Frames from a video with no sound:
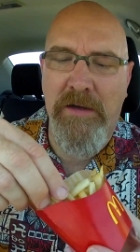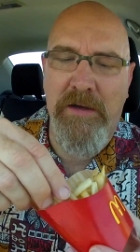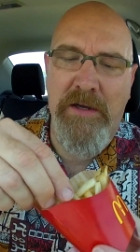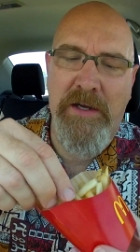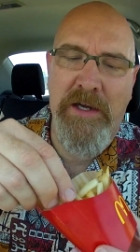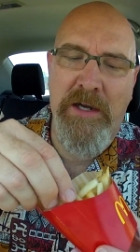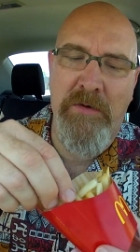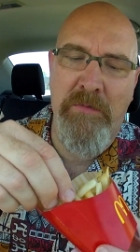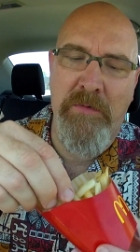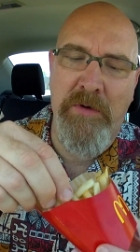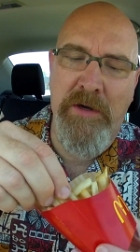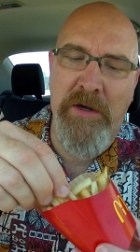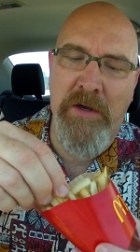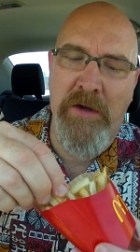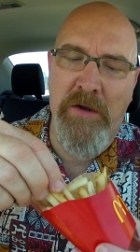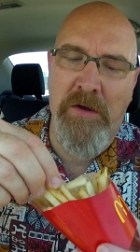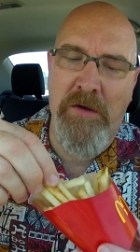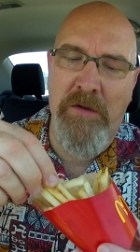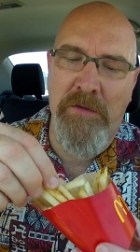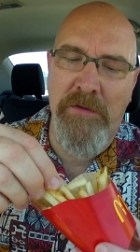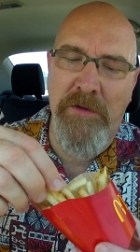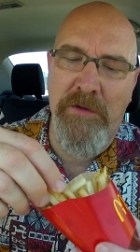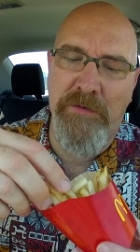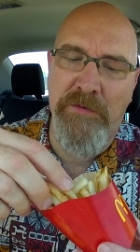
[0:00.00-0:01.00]
Here we
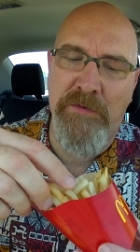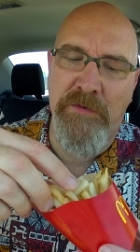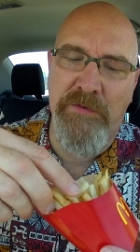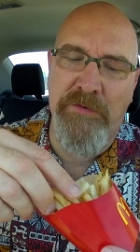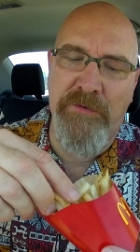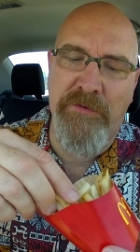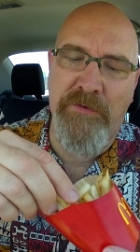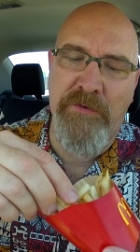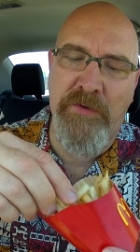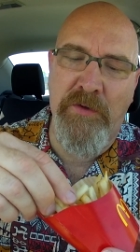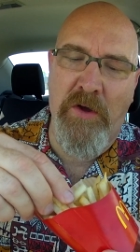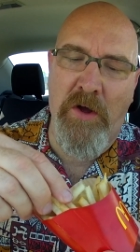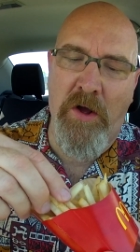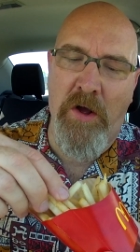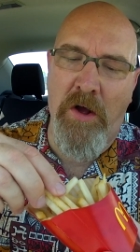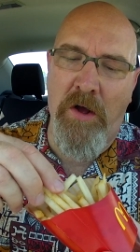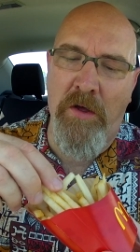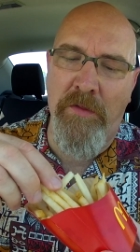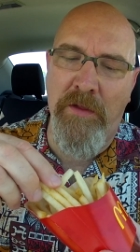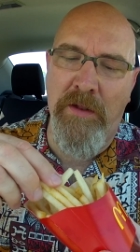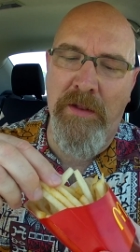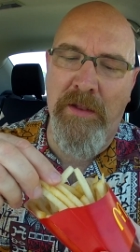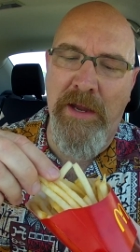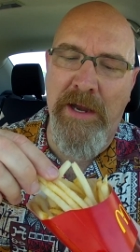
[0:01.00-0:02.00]
go. This is to
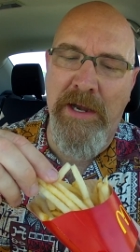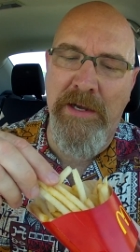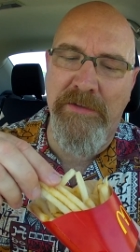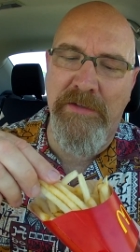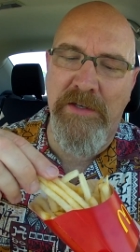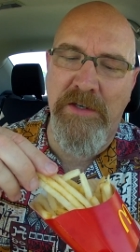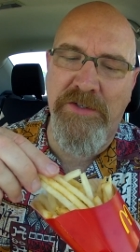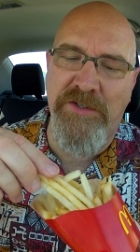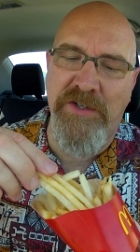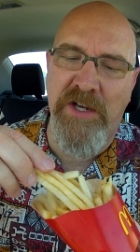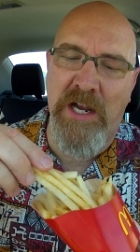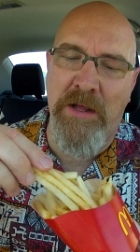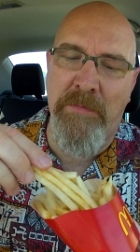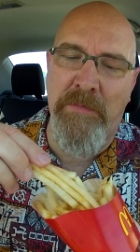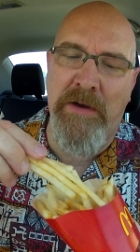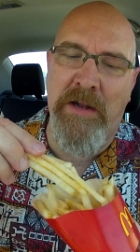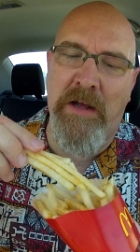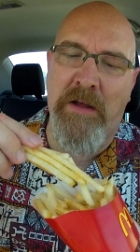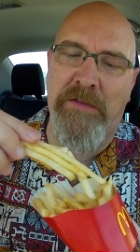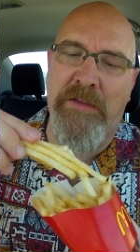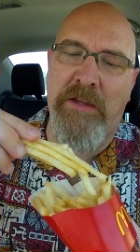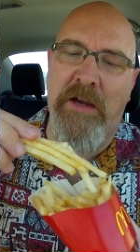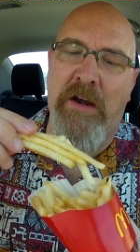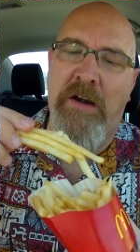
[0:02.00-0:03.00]
all the ladies and gentlemen
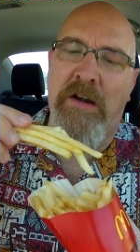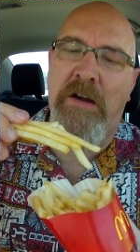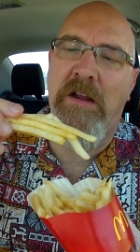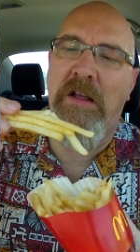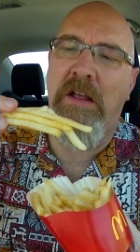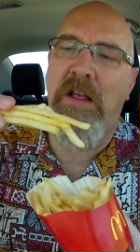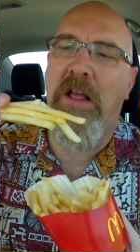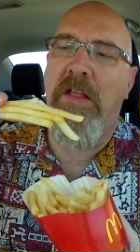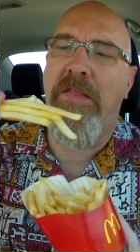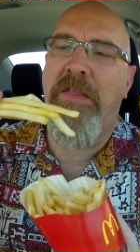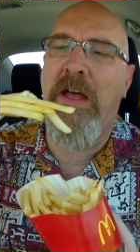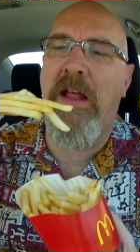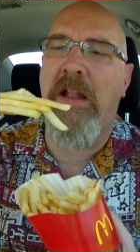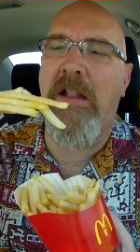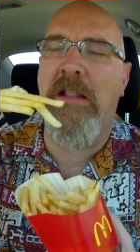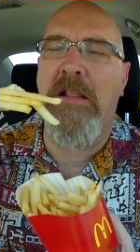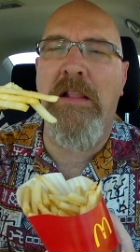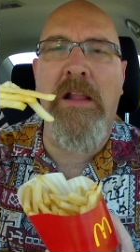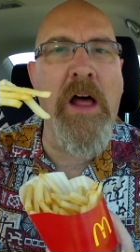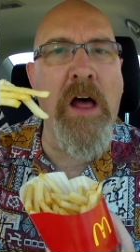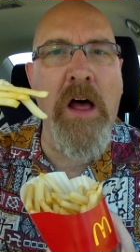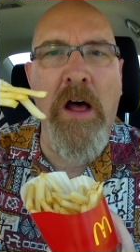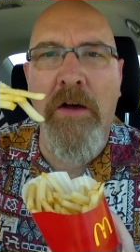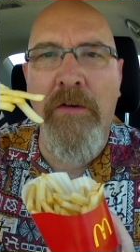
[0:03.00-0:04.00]
out there that
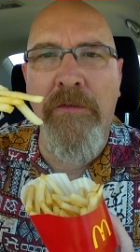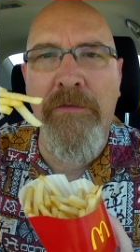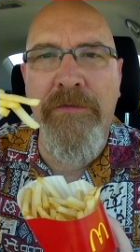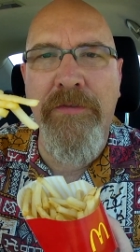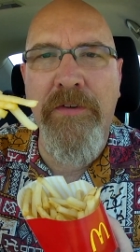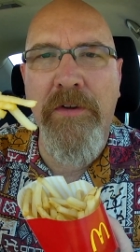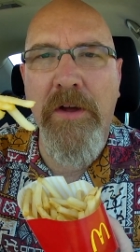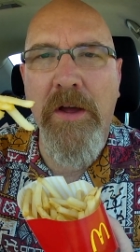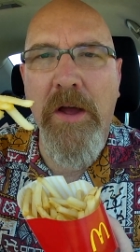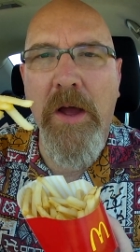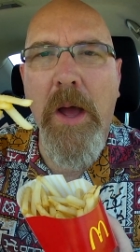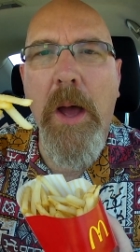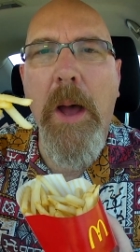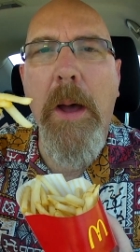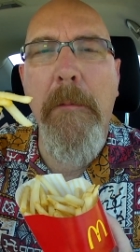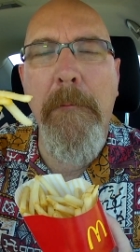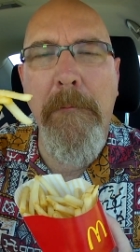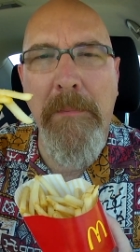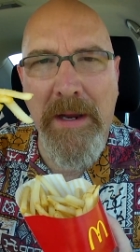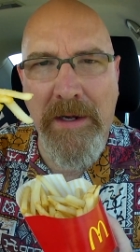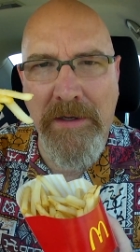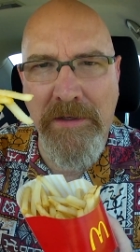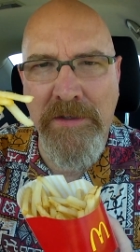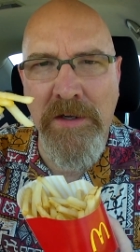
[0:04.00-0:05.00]
love
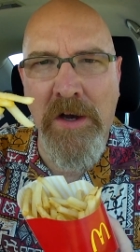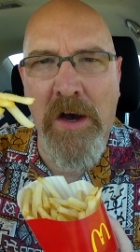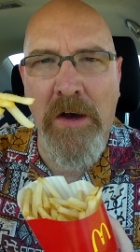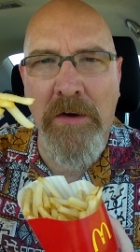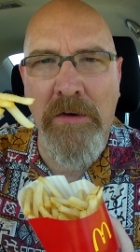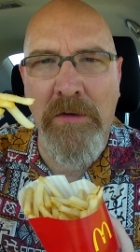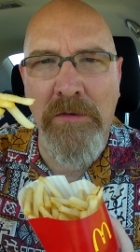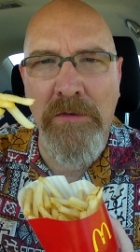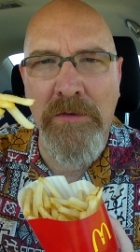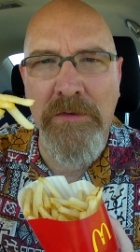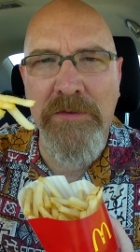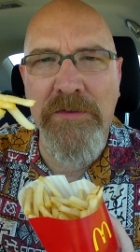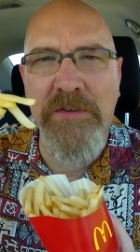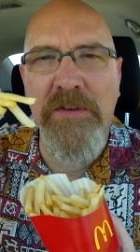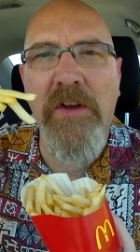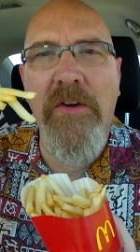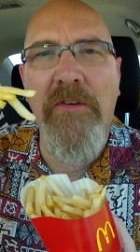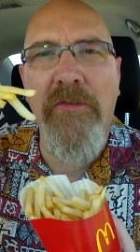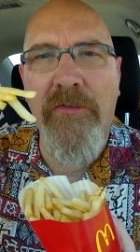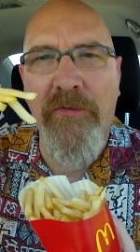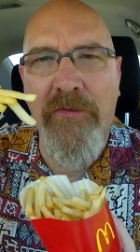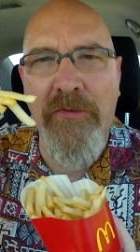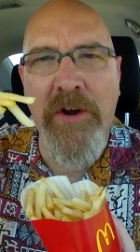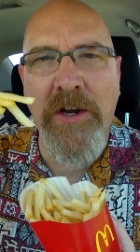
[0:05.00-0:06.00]
McDonald's
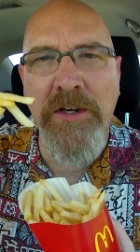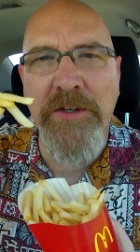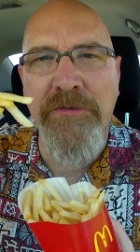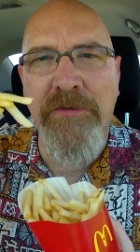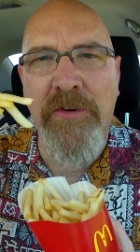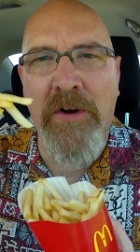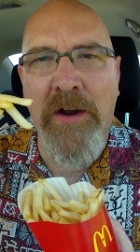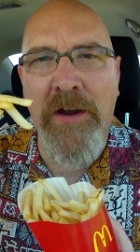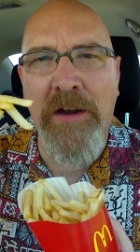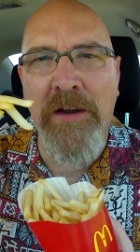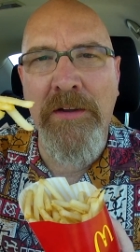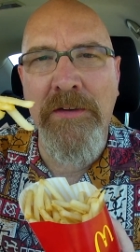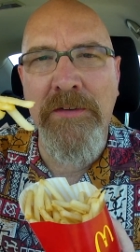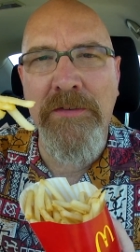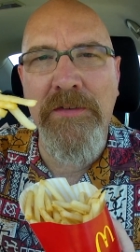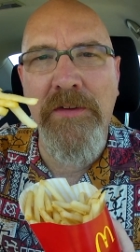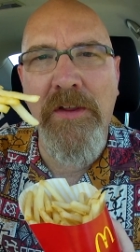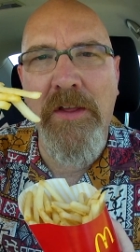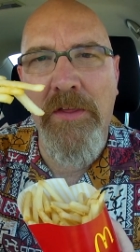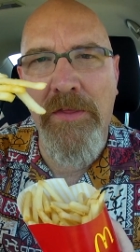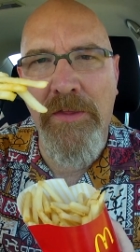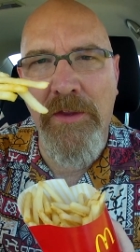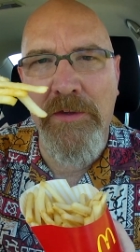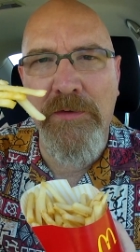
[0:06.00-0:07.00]
french fries.
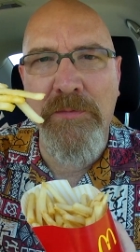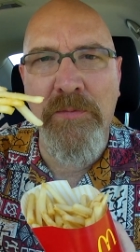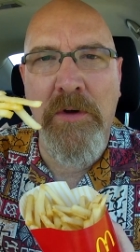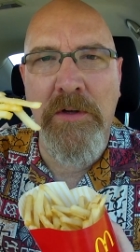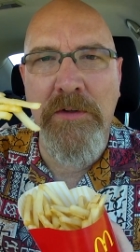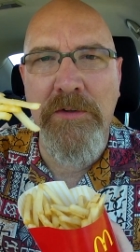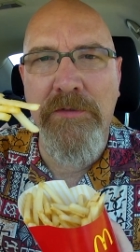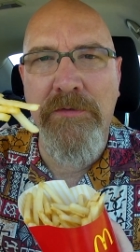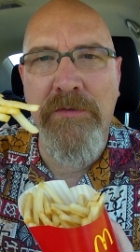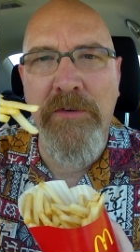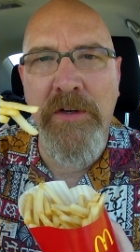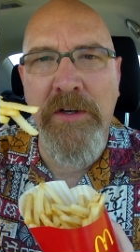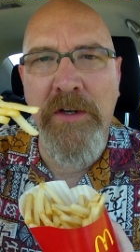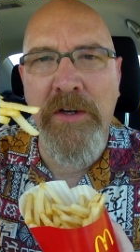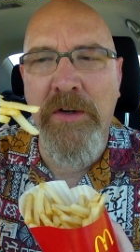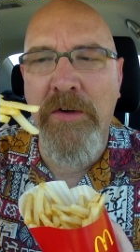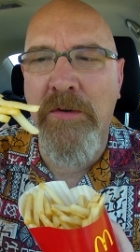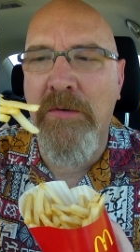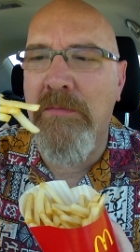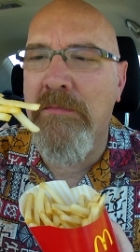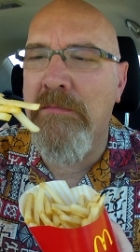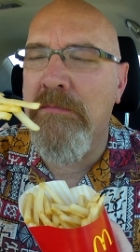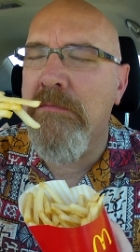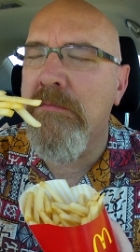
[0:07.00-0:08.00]
This one's for
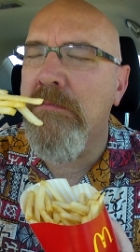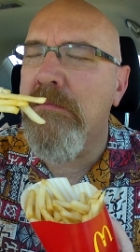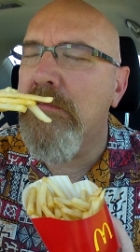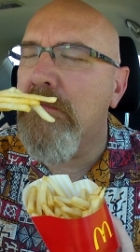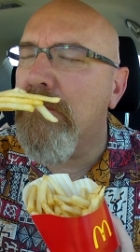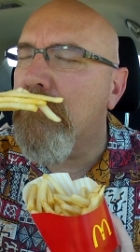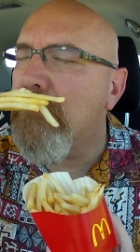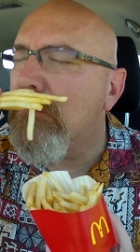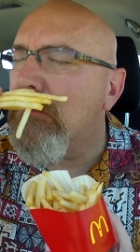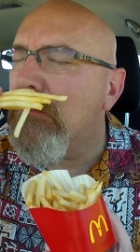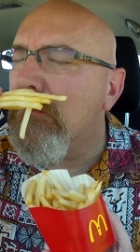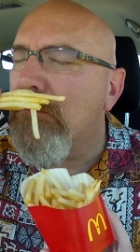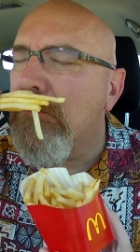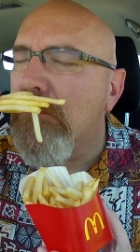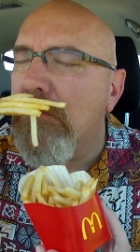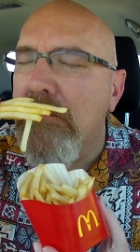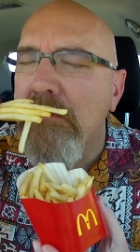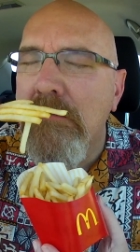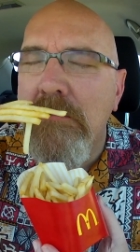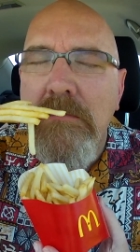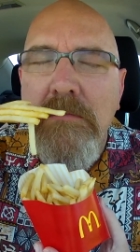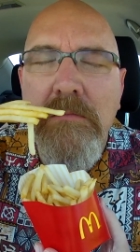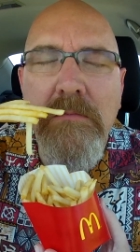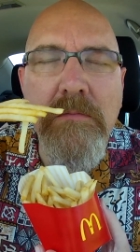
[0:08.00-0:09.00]
you.
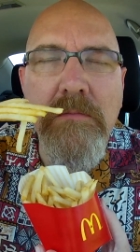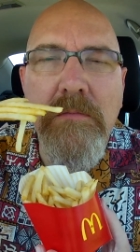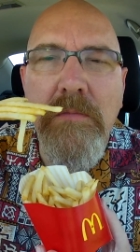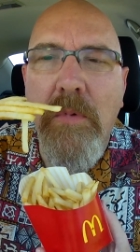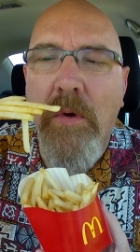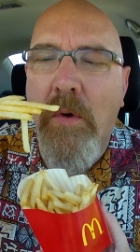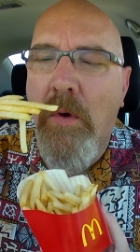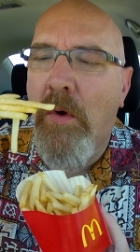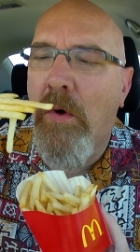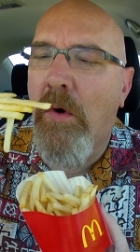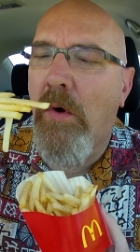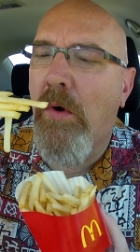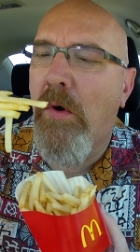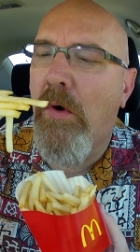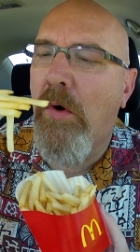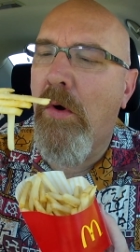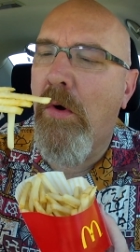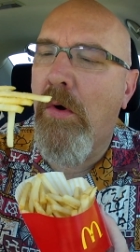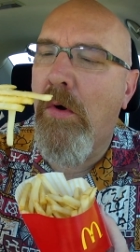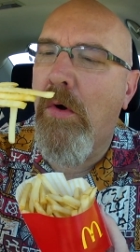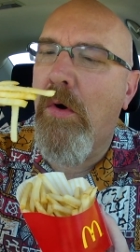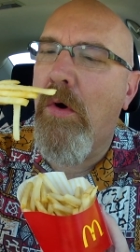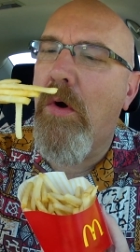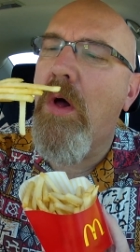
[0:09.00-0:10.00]

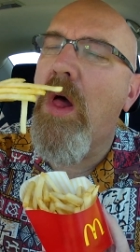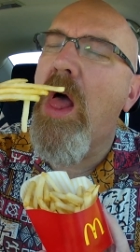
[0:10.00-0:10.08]
Oh.